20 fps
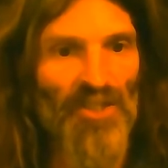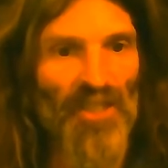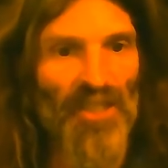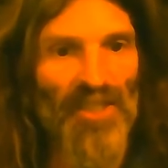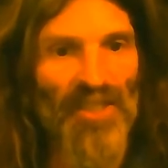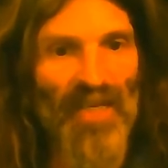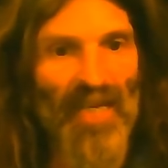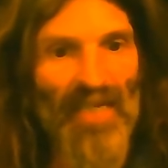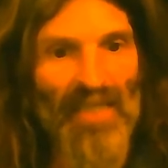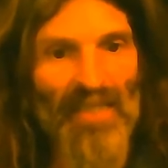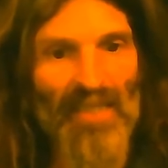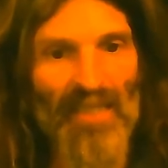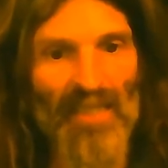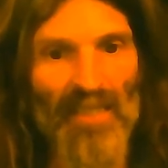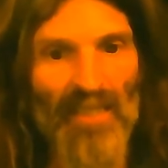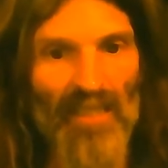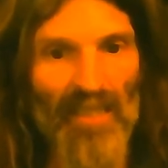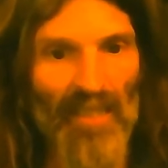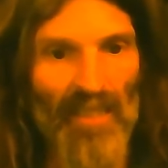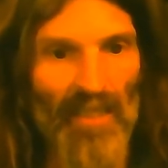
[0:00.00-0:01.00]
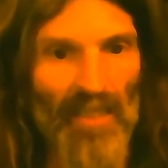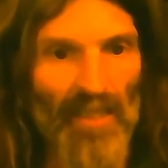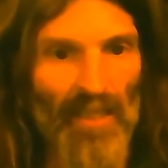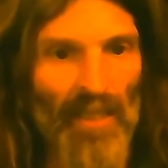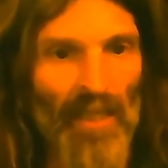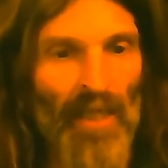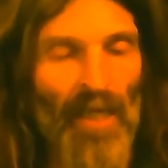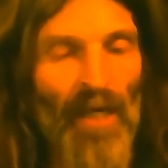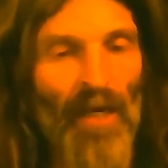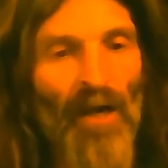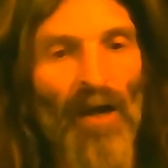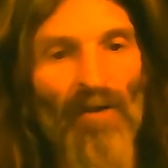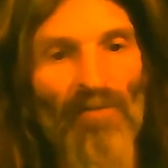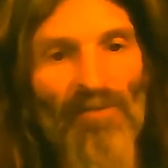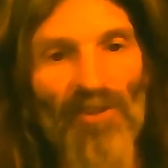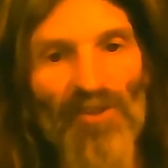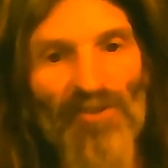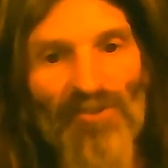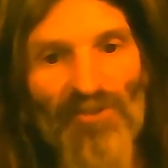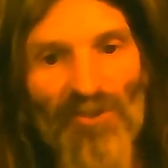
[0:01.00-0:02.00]
the density
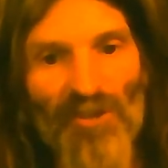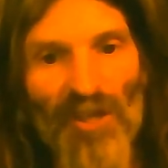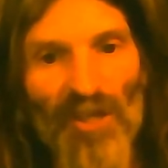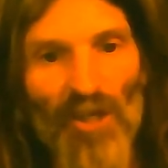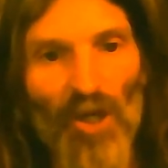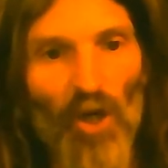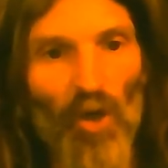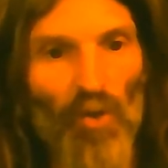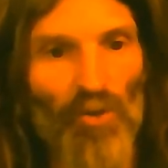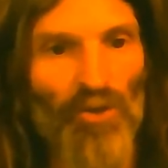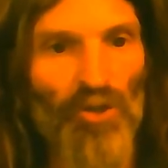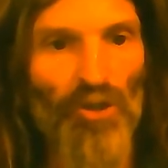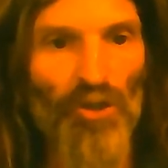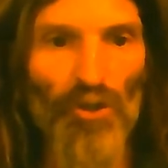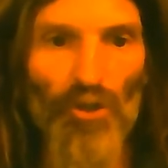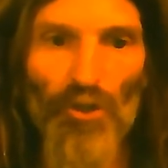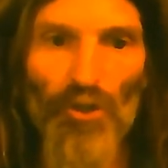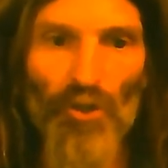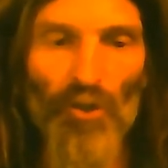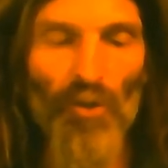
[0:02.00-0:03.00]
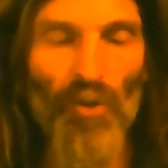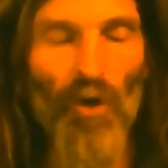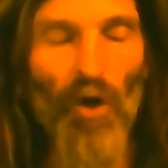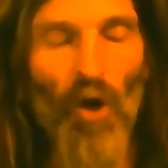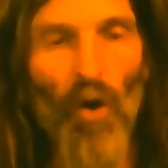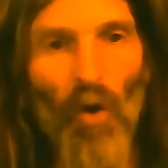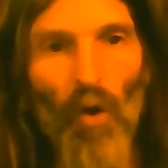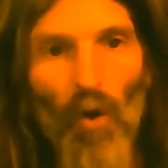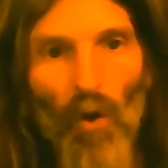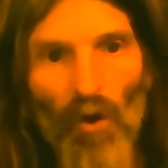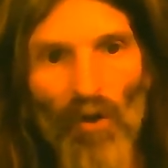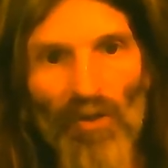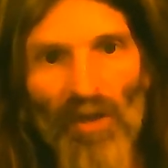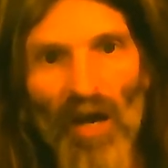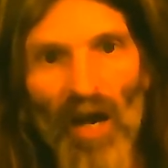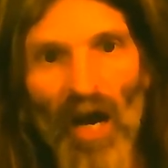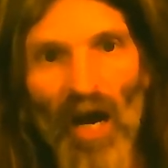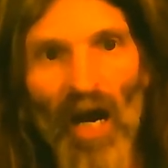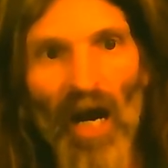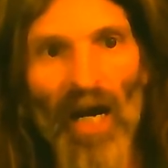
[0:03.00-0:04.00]
of the CO2 or
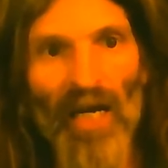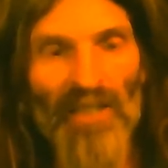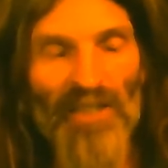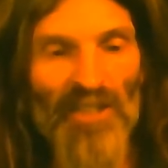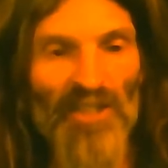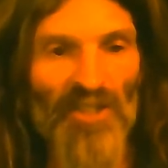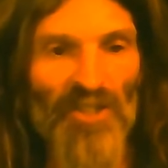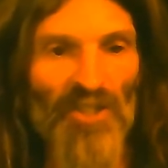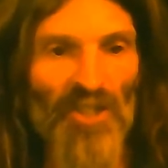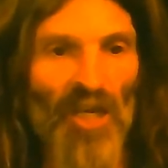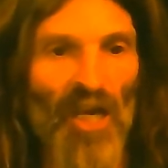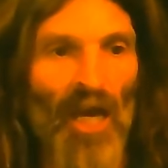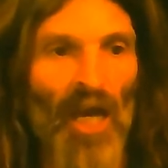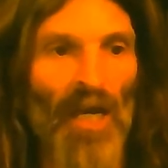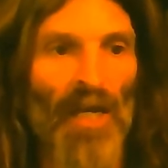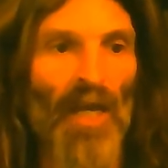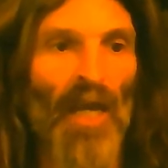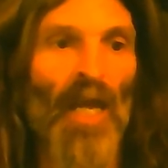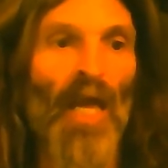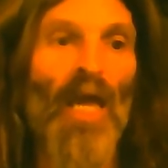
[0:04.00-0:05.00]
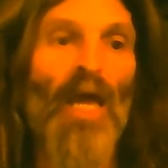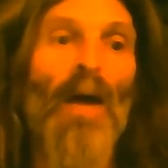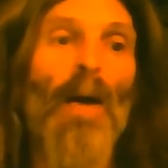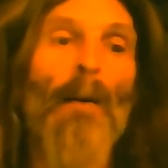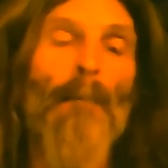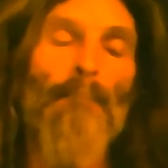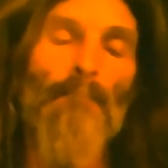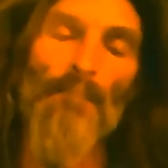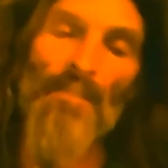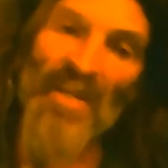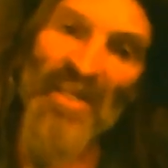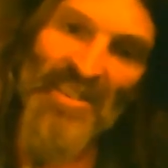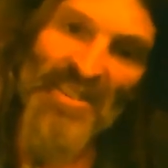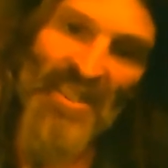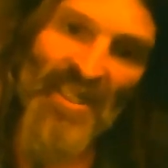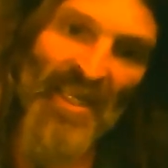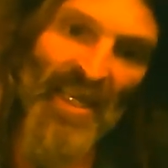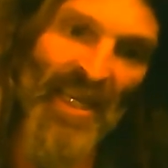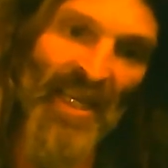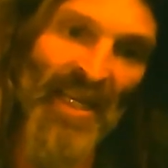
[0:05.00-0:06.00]
the oxygen.
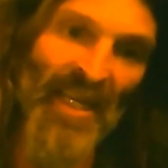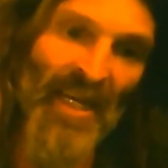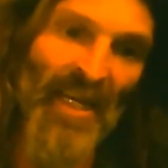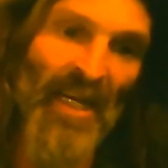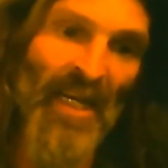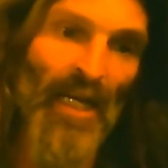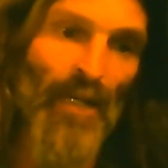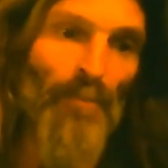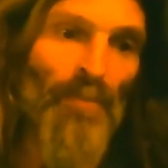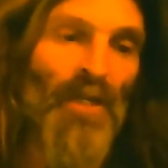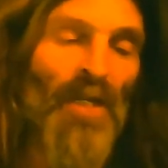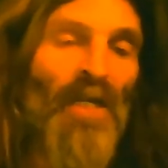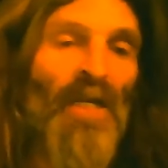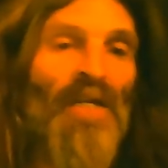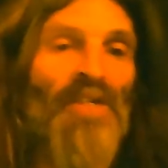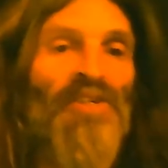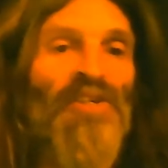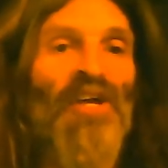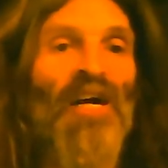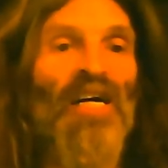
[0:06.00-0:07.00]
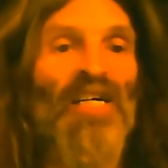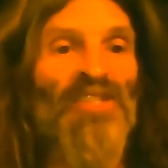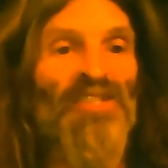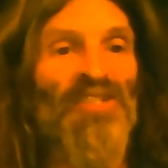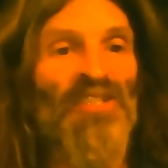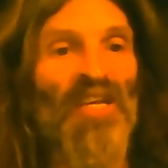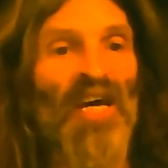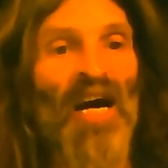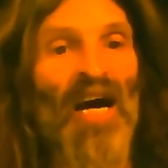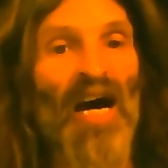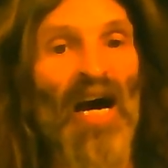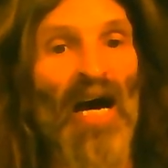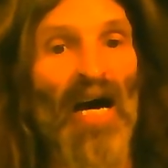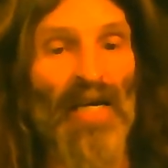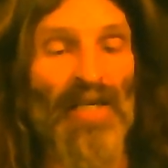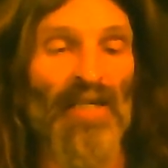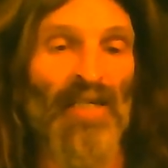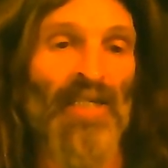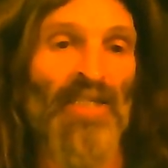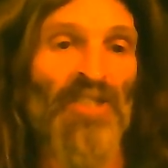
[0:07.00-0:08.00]
Mixing it up does
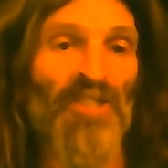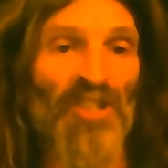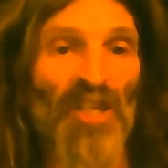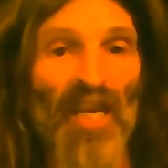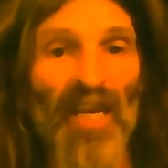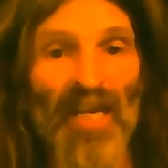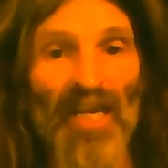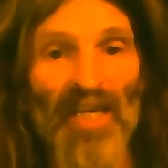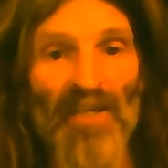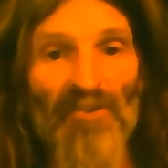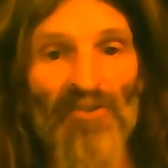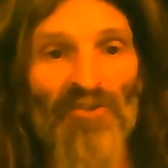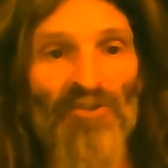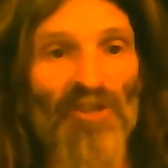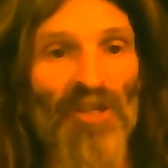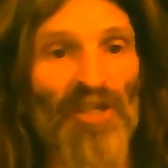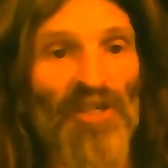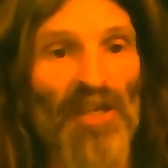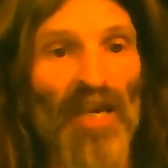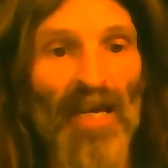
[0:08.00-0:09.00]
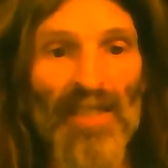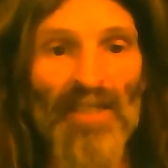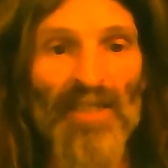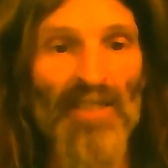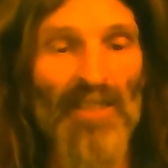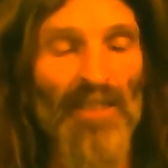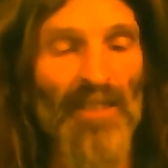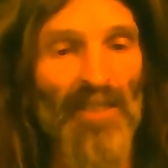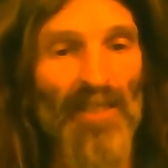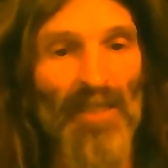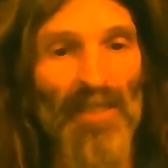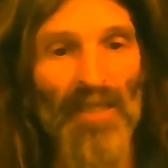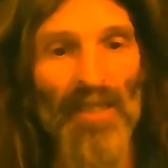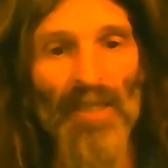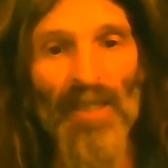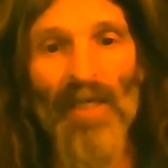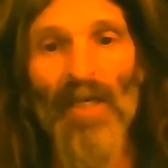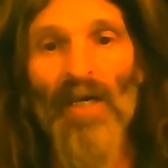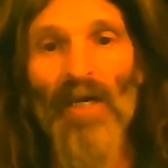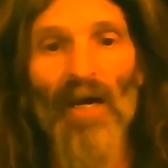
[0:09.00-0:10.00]
not change the density
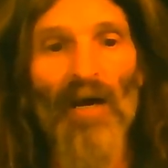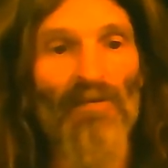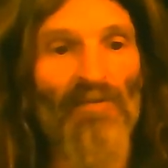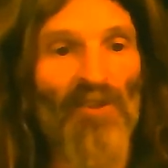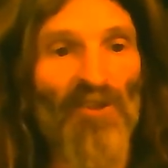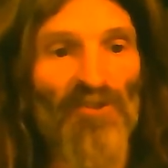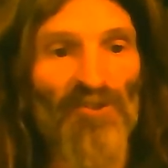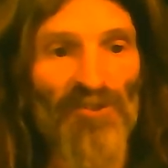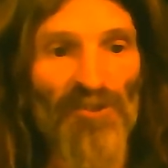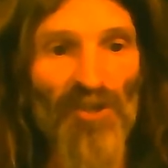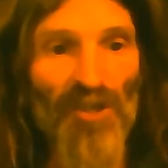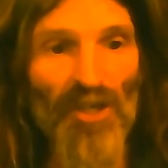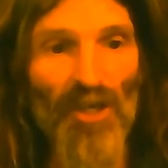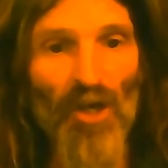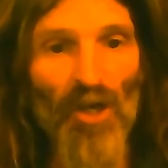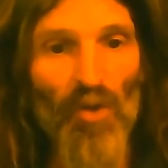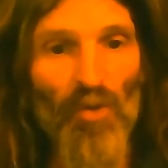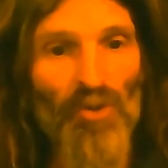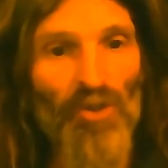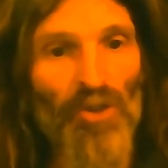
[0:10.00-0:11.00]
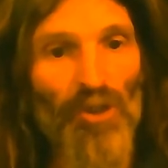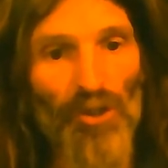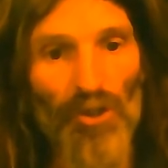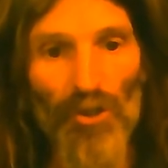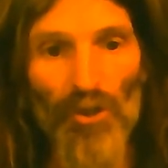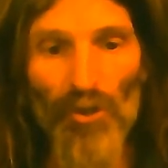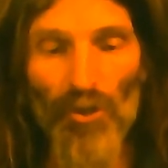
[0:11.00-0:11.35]
of the CO2